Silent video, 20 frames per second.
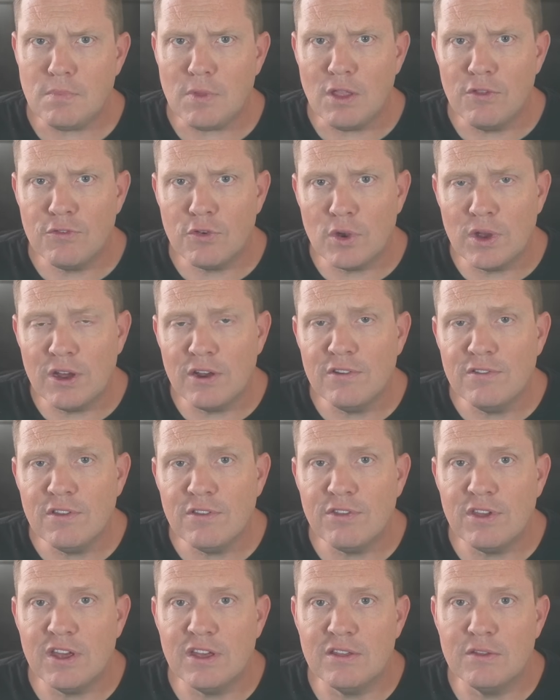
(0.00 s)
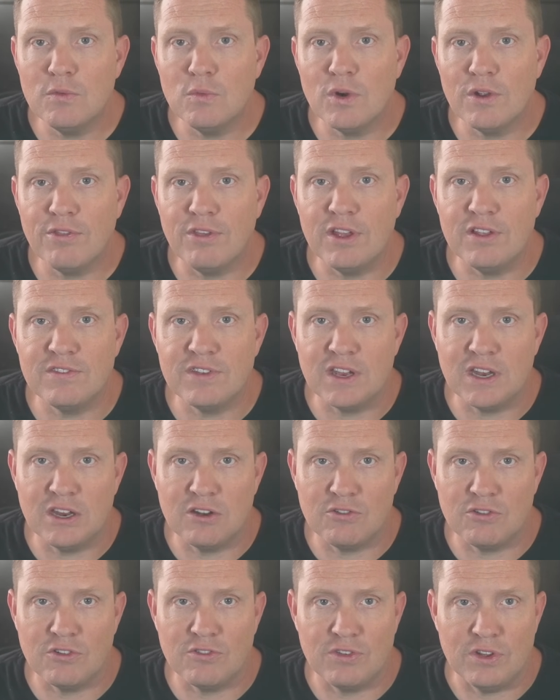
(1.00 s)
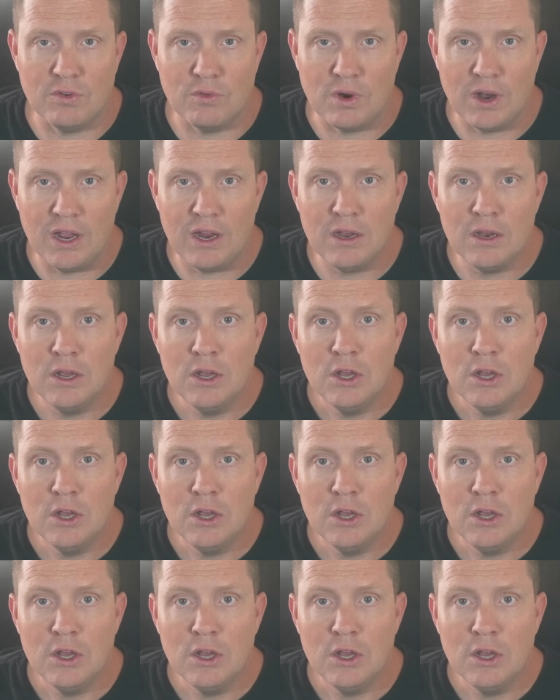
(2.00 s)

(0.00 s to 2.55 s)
So here's the thing where things get interesting, right?